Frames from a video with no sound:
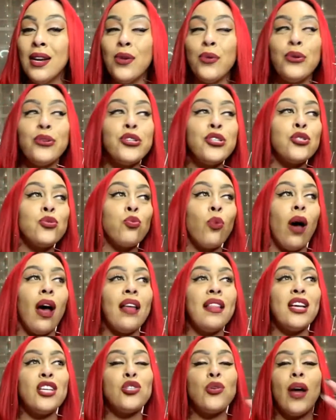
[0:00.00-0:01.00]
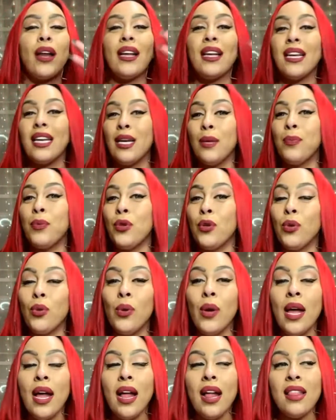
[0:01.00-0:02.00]
which is why they
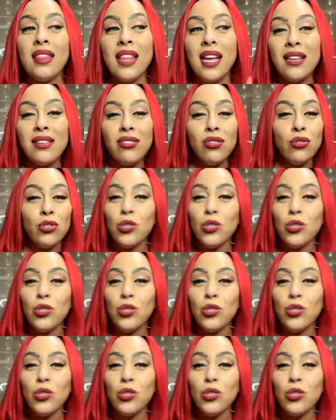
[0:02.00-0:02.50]
still